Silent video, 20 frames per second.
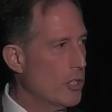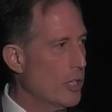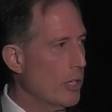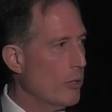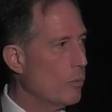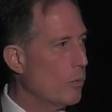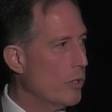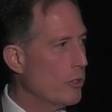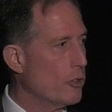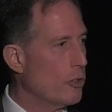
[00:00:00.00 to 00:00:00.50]

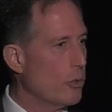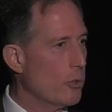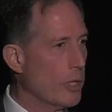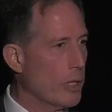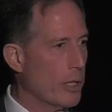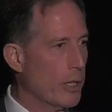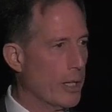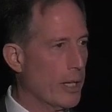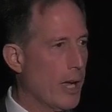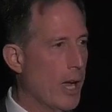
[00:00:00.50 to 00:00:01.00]
what you can
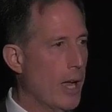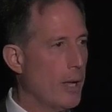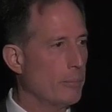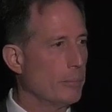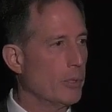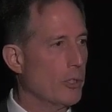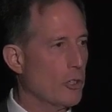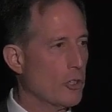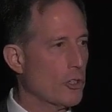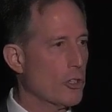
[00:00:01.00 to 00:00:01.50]

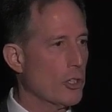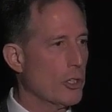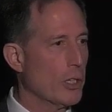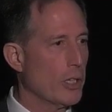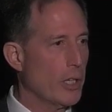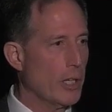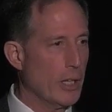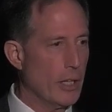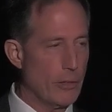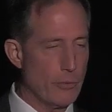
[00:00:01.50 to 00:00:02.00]
accomplish
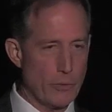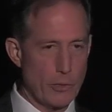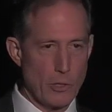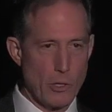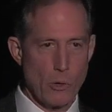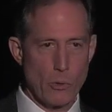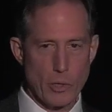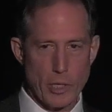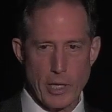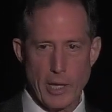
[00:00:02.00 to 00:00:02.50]
if you
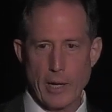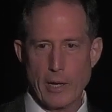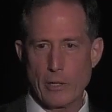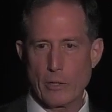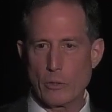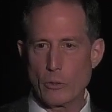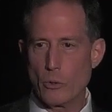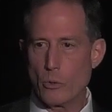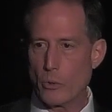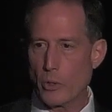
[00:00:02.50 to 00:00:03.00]
don't care
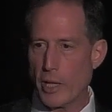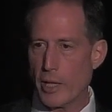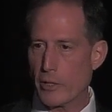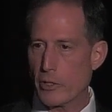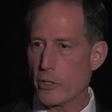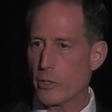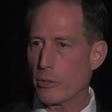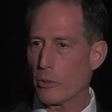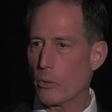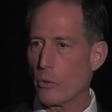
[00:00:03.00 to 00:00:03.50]
who gets
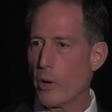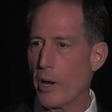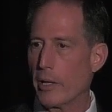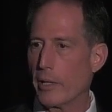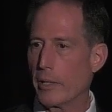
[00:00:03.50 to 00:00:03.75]
the credit.